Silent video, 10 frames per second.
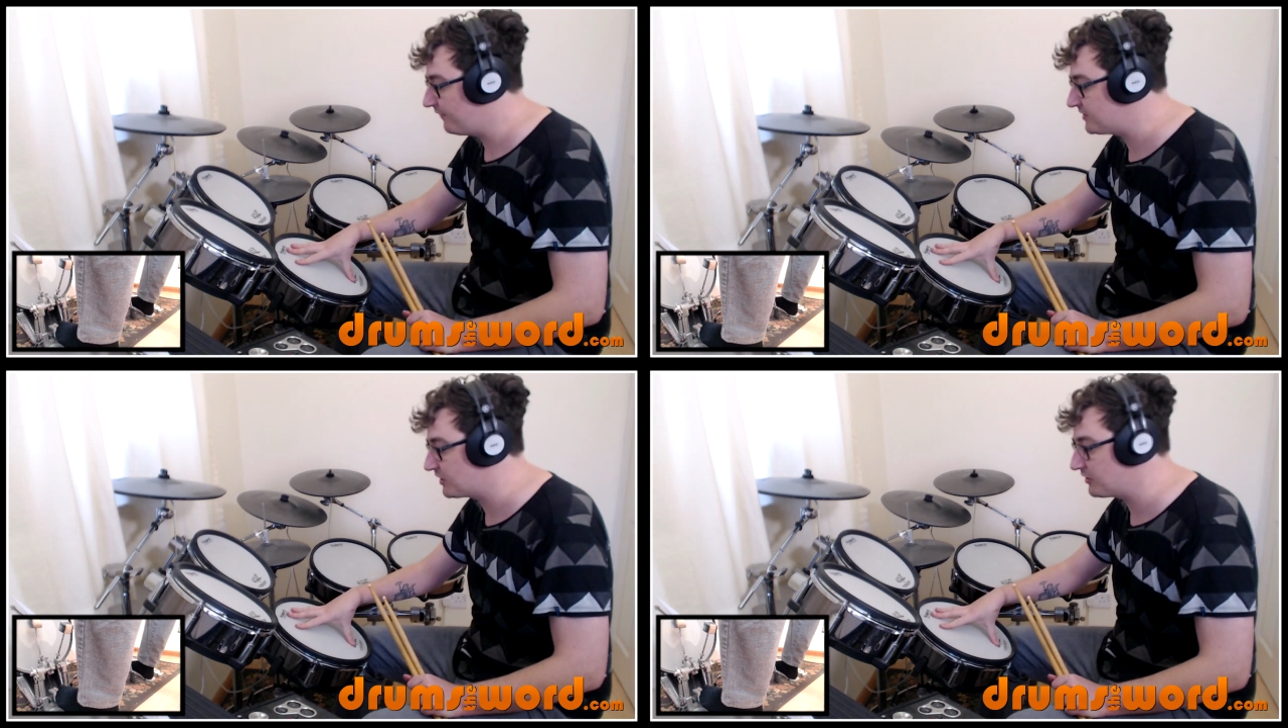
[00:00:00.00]

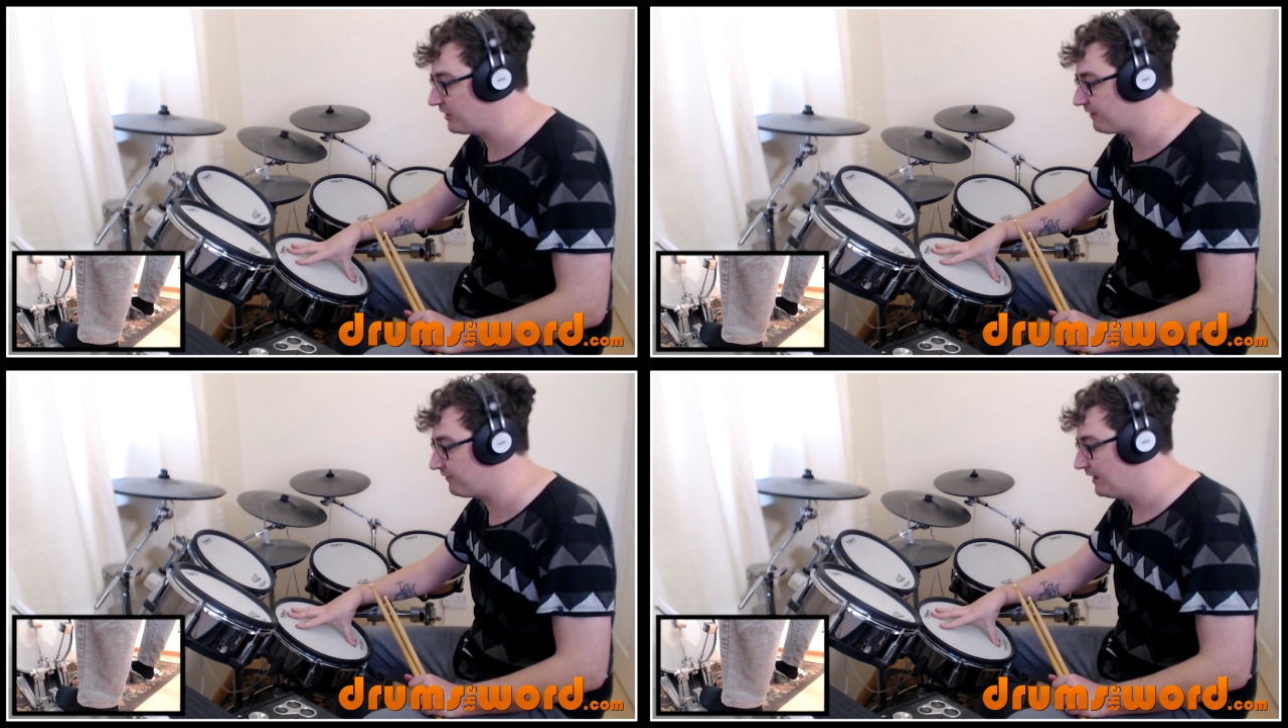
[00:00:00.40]
if it's good
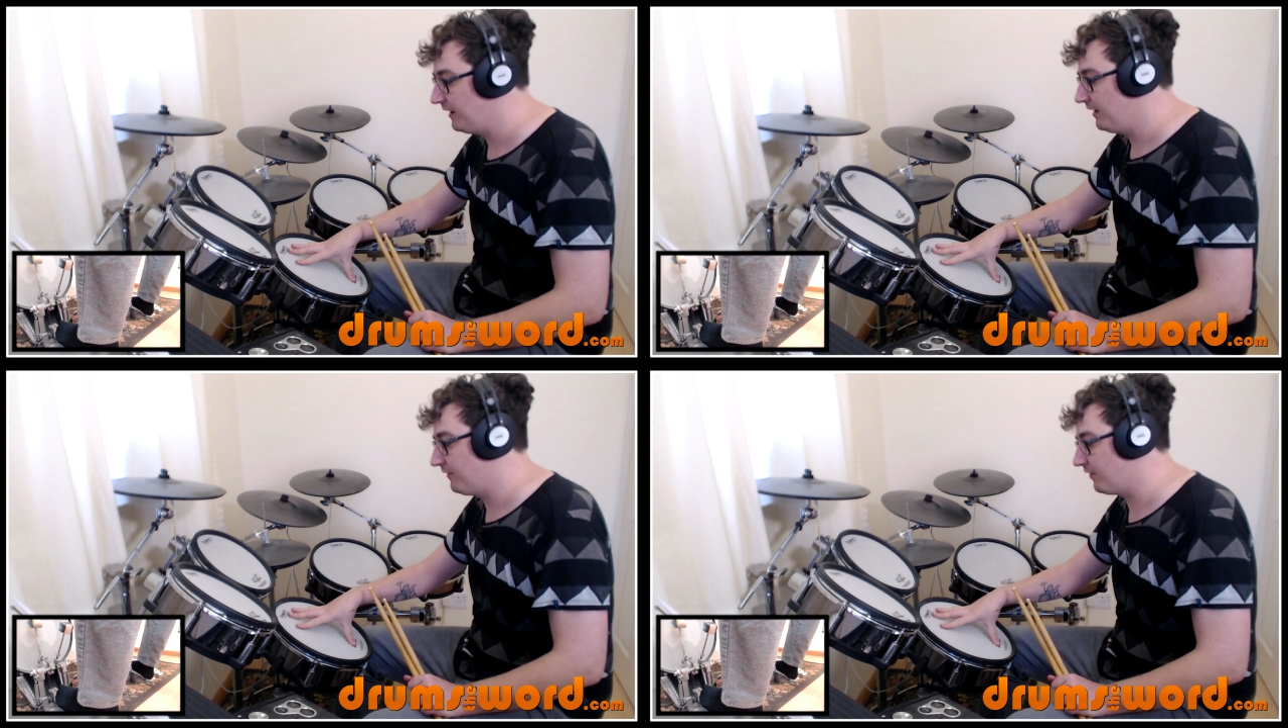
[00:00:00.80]
enough
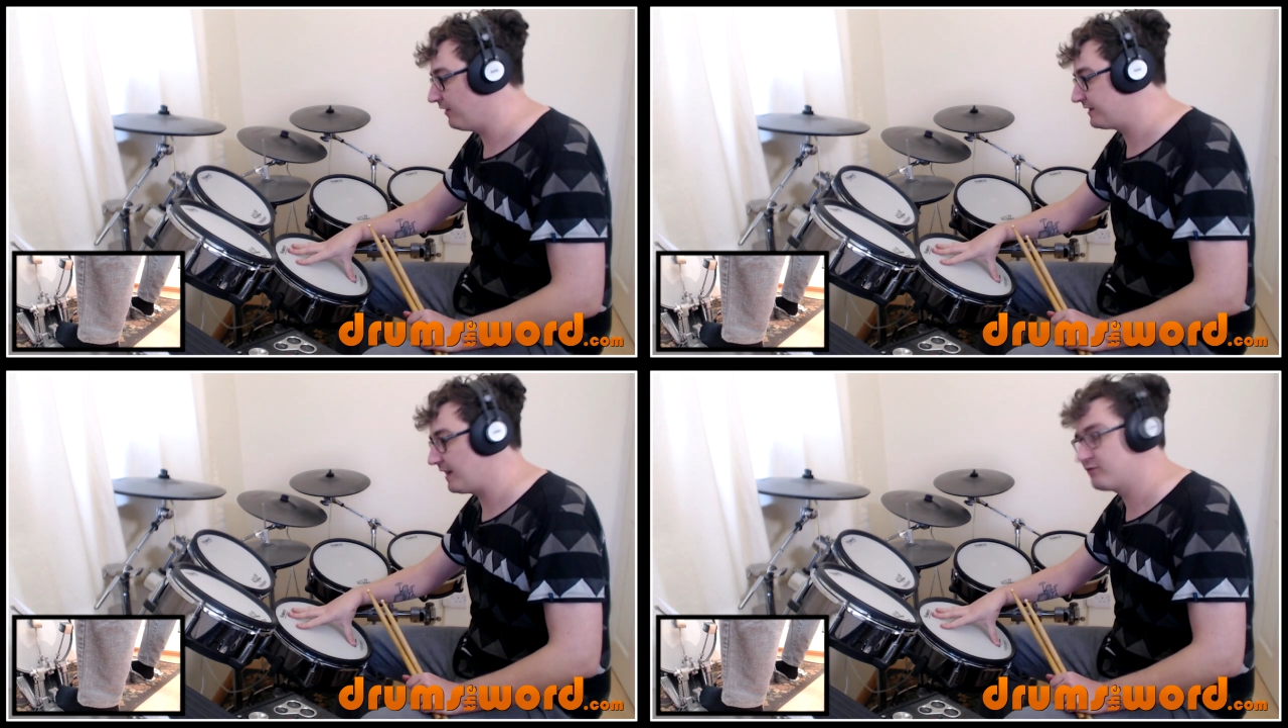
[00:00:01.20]
for
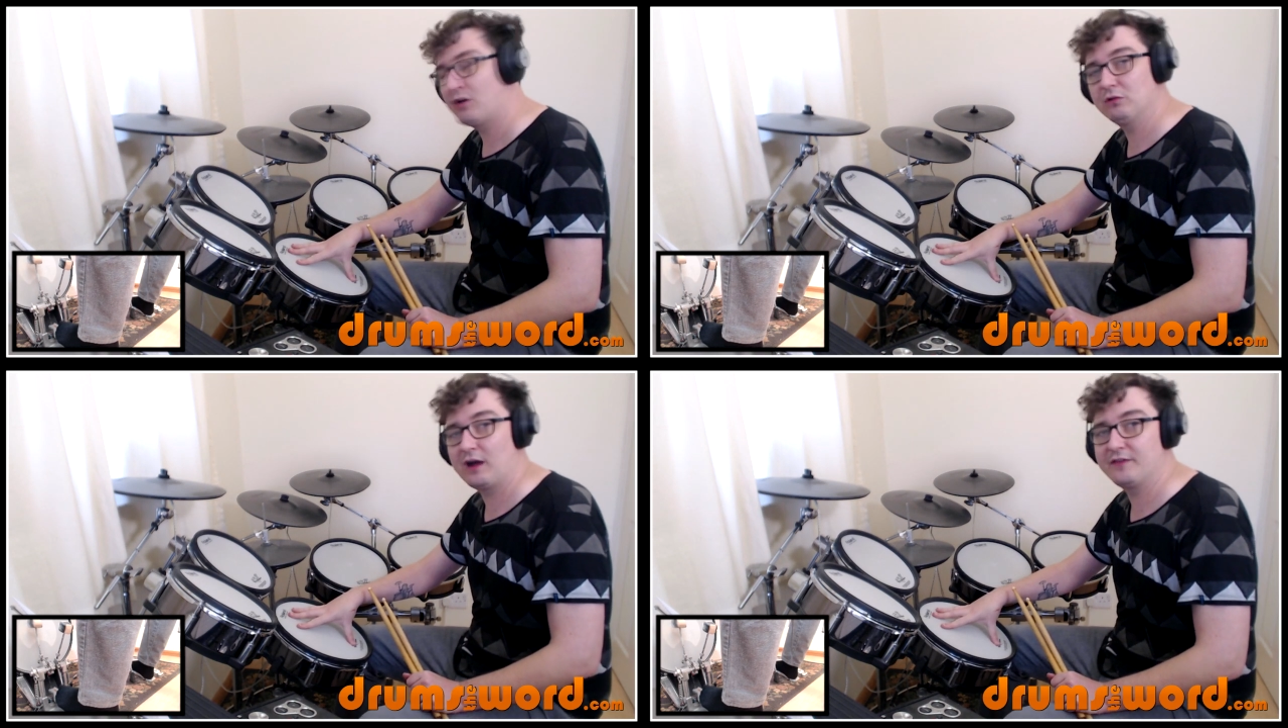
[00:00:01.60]
uh, Dave
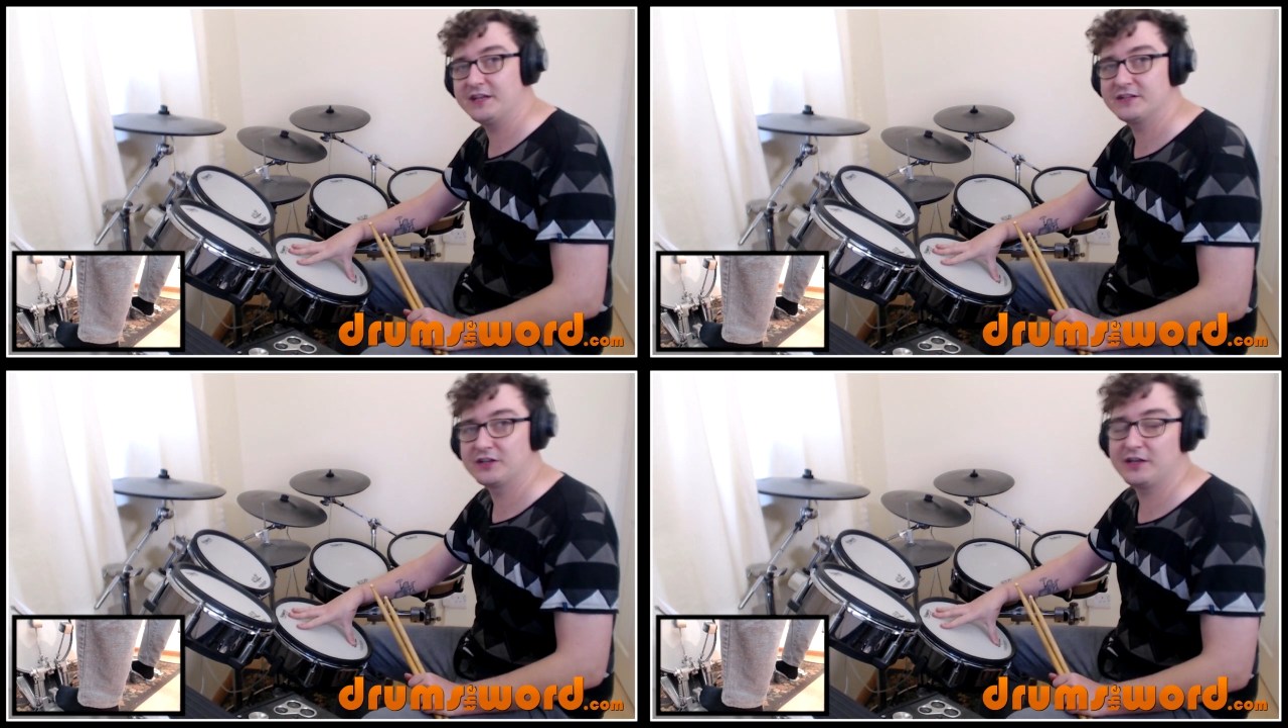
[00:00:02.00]
Grohl live,
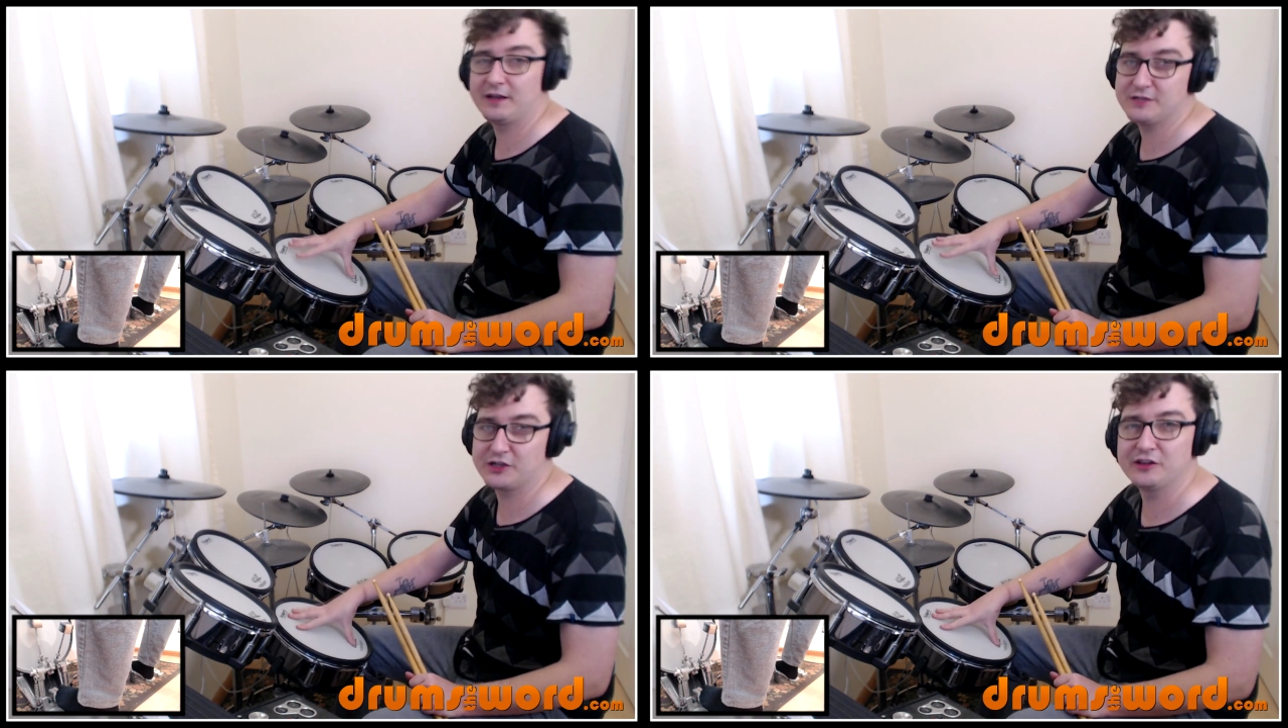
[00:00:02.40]
then it's,
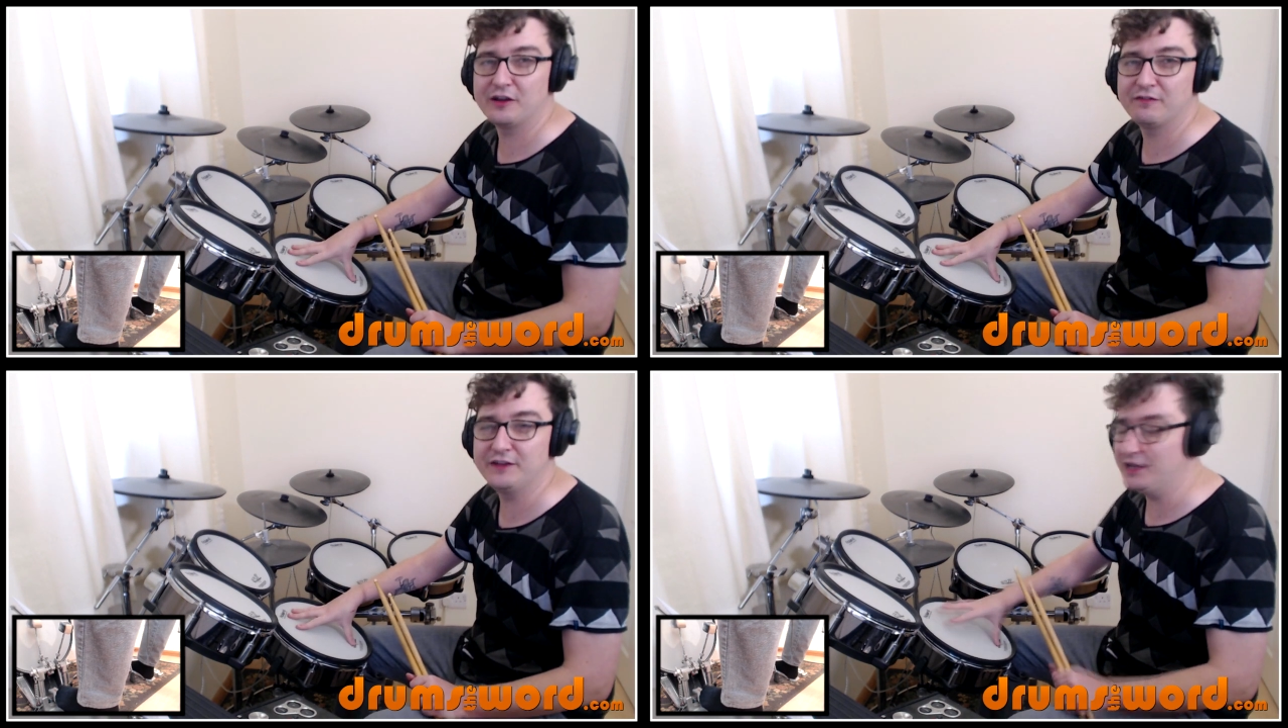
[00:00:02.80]
it's good
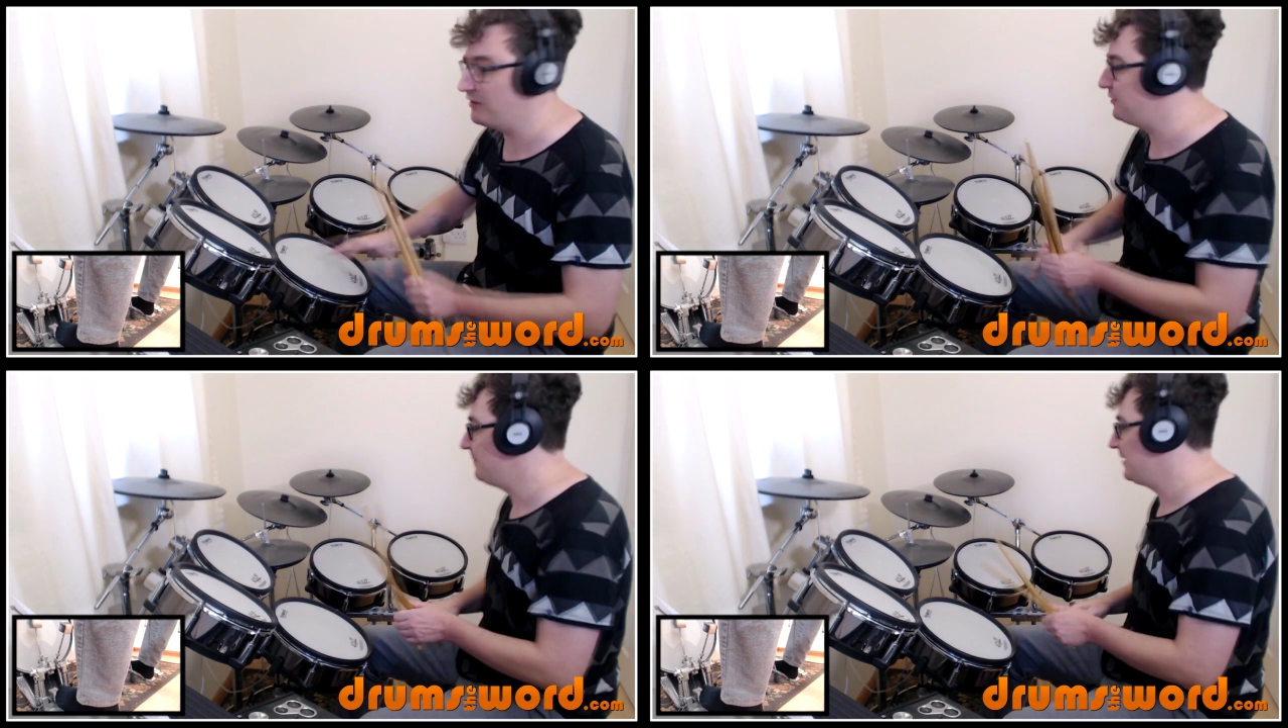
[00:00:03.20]
enough for
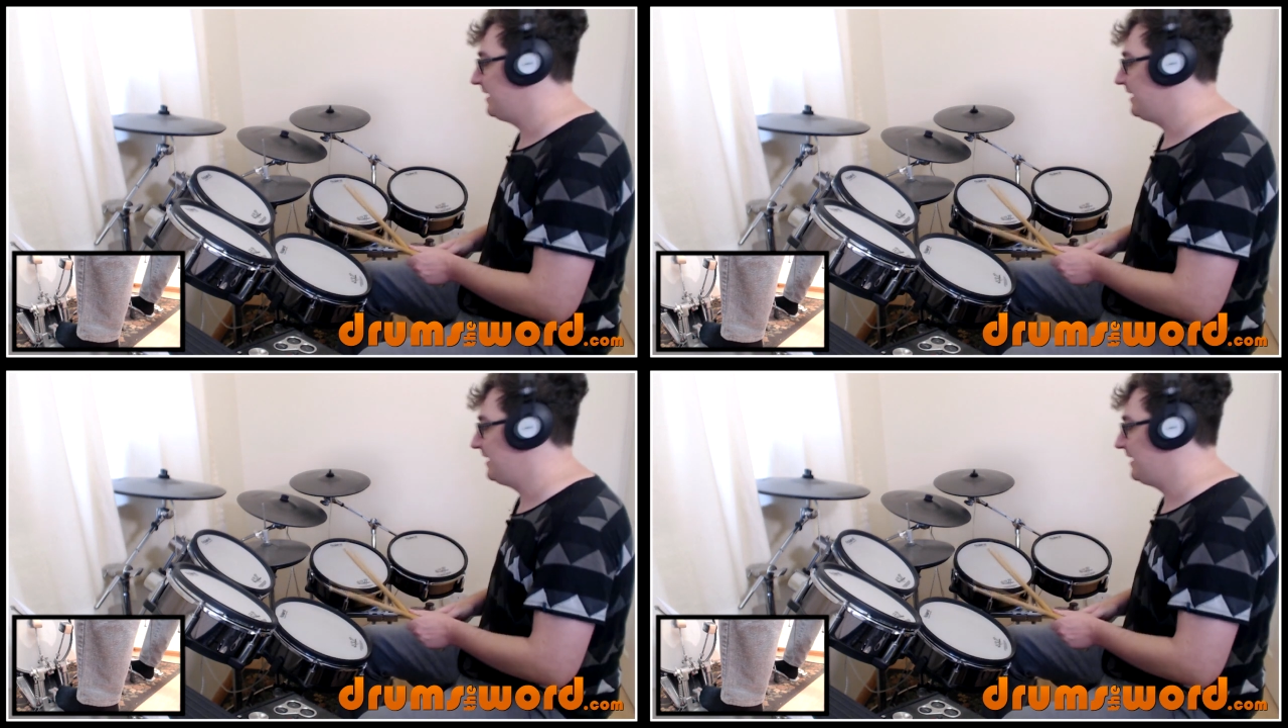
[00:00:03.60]
you.